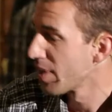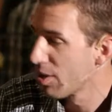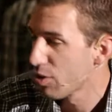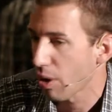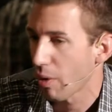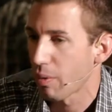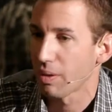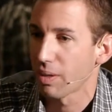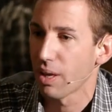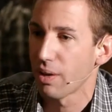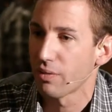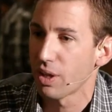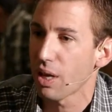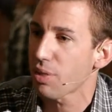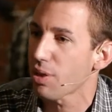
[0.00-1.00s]
So I would have
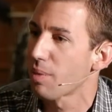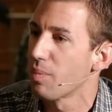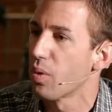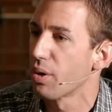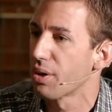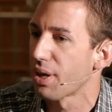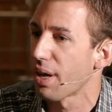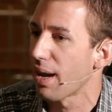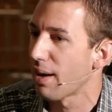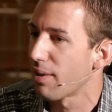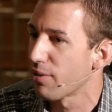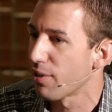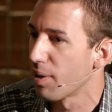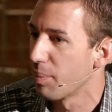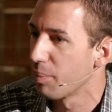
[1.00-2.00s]
loved nothing more to
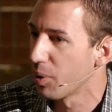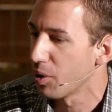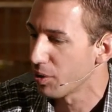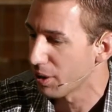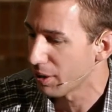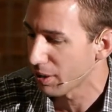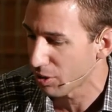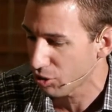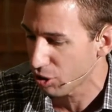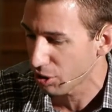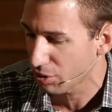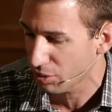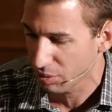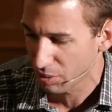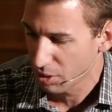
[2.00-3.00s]
have a building that
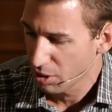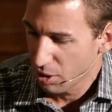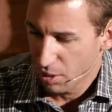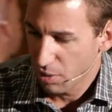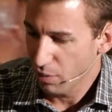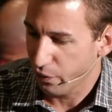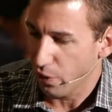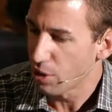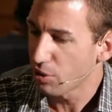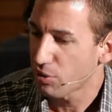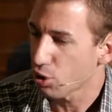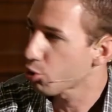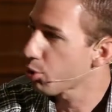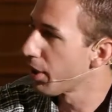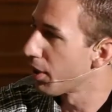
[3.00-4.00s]
just fronts
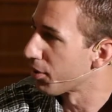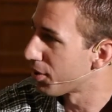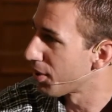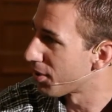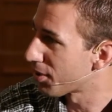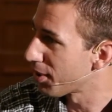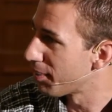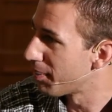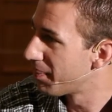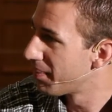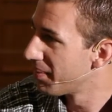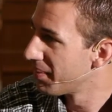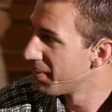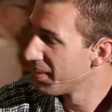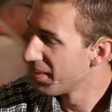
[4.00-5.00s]
a trail
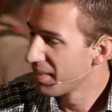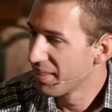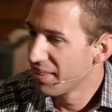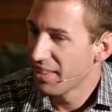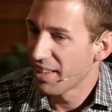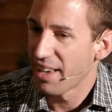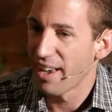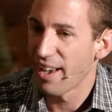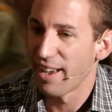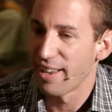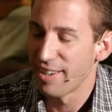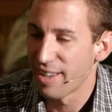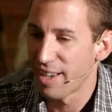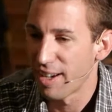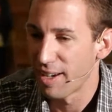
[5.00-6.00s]
system.
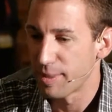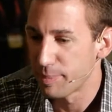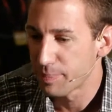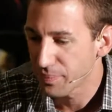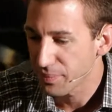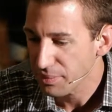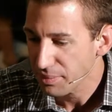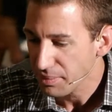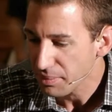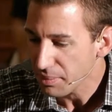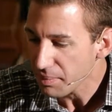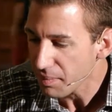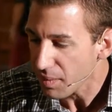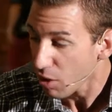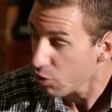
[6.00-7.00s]
And
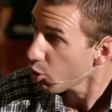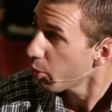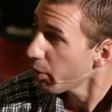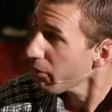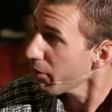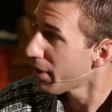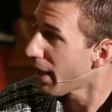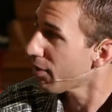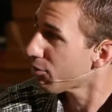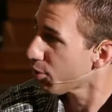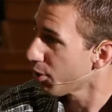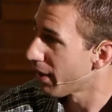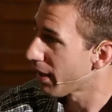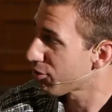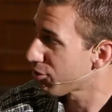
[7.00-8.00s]
so we were in
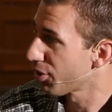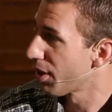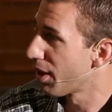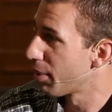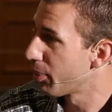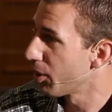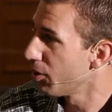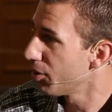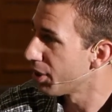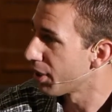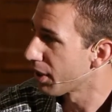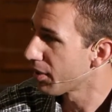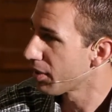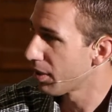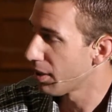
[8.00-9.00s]
escrow actually on a
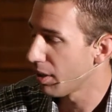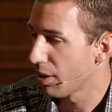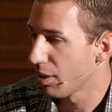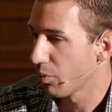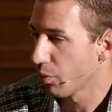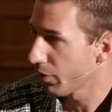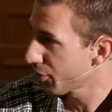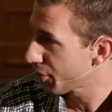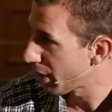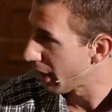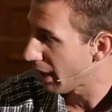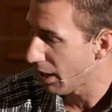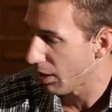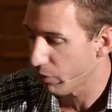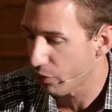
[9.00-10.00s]
building in Riverside,
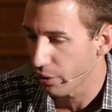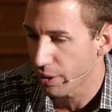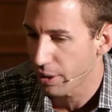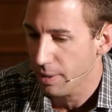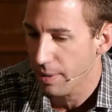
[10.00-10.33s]
California,